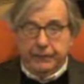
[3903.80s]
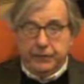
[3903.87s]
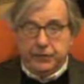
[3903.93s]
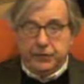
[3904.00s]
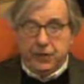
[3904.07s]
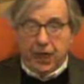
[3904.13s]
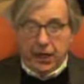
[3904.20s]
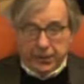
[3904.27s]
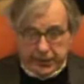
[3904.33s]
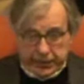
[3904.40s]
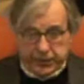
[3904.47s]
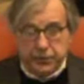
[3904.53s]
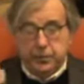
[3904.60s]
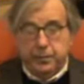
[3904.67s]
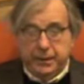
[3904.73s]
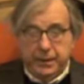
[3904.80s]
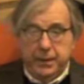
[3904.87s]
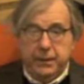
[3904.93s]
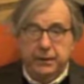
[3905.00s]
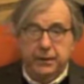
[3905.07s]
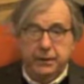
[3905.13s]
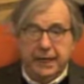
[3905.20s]
was honored to be
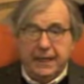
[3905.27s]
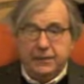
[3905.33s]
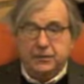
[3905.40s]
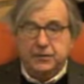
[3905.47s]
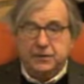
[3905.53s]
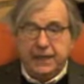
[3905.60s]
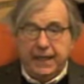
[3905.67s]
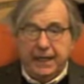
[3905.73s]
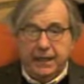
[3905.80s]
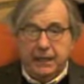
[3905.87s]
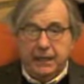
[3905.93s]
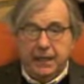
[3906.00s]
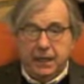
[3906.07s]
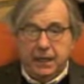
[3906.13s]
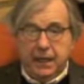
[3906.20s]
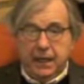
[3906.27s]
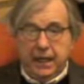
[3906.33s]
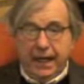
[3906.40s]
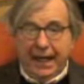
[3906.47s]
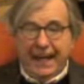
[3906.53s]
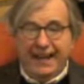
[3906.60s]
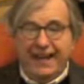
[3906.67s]
on the grandstand.
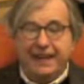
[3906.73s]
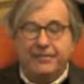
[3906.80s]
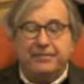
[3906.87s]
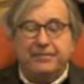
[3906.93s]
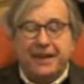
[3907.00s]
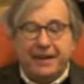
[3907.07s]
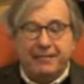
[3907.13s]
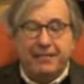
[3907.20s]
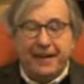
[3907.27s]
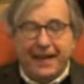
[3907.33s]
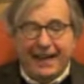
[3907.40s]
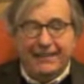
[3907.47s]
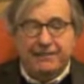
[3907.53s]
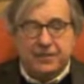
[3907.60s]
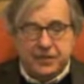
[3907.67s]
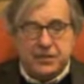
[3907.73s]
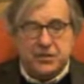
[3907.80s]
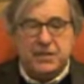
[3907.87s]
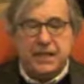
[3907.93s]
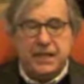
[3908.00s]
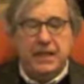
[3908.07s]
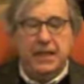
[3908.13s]
I have never ever
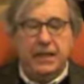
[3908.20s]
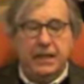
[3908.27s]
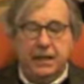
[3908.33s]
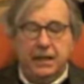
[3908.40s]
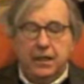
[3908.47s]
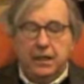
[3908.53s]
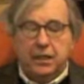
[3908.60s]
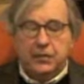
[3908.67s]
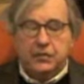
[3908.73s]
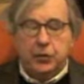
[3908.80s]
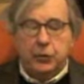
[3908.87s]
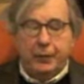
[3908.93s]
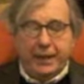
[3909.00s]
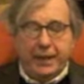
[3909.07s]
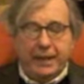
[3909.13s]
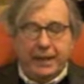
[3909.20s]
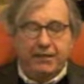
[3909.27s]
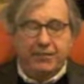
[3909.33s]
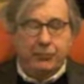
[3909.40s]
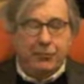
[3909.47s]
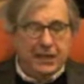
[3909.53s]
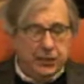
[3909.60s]
seen so many
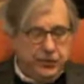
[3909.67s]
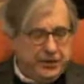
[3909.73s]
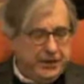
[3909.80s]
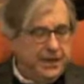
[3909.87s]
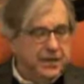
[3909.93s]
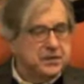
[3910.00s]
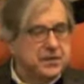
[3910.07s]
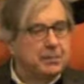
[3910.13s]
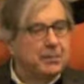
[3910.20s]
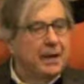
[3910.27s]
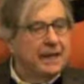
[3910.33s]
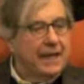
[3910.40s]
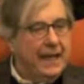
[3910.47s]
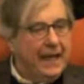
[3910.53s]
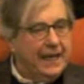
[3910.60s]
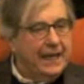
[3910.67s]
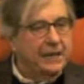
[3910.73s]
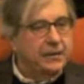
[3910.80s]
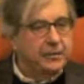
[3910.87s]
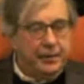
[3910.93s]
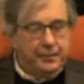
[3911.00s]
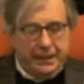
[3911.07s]
wheelchairs in my
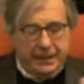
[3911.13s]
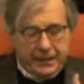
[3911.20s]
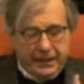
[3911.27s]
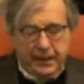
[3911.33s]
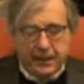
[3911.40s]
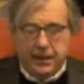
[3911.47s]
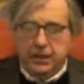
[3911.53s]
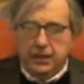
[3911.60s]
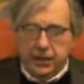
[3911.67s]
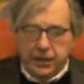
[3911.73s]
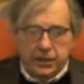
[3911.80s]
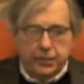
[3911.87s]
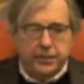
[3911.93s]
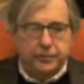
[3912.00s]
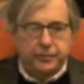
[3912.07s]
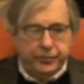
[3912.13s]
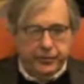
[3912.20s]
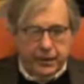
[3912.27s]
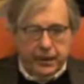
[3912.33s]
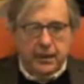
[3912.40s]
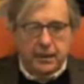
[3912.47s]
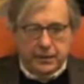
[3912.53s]
life. I mean, the
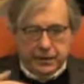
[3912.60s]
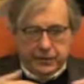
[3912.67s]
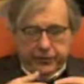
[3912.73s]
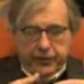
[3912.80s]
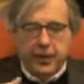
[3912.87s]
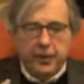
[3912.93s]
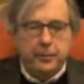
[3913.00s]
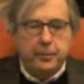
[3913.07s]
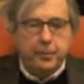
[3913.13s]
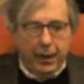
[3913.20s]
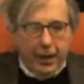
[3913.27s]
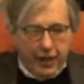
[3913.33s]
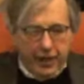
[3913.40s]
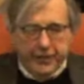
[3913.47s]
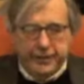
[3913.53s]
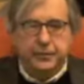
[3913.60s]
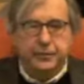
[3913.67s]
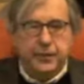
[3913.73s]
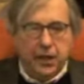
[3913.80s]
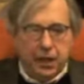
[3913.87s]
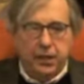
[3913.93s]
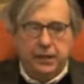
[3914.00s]
front part of
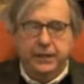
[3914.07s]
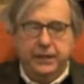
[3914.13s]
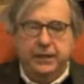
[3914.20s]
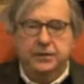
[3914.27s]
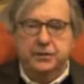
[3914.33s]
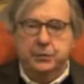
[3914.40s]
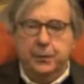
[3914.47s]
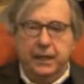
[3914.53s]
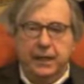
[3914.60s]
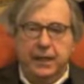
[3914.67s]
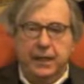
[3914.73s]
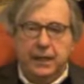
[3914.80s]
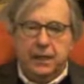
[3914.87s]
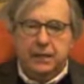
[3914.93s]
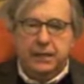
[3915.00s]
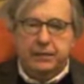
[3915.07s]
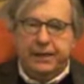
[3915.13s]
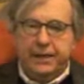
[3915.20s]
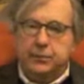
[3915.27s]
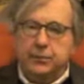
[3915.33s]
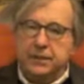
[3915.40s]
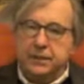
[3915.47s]
the audience were the
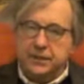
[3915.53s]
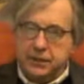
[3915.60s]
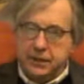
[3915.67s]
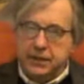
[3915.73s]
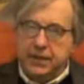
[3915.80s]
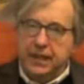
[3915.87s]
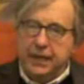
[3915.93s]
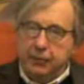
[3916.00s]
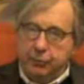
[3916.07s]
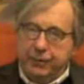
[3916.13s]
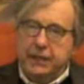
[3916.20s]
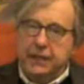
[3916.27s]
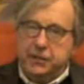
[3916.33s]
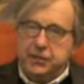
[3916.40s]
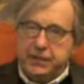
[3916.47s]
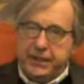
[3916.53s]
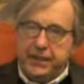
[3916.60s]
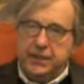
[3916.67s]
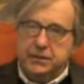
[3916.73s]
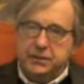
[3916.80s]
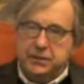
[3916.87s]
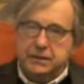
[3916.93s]
veterans in
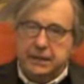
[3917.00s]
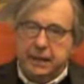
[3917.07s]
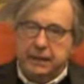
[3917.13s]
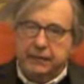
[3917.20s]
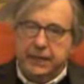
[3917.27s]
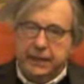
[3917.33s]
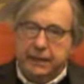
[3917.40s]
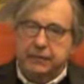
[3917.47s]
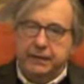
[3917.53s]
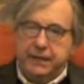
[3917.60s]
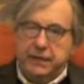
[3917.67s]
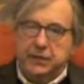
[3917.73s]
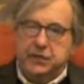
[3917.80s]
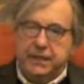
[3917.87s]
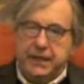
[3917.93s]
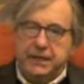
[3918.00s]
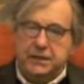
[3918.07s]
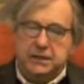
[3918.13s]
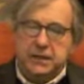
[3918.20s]
wheelchairs. Were in wheelchairs,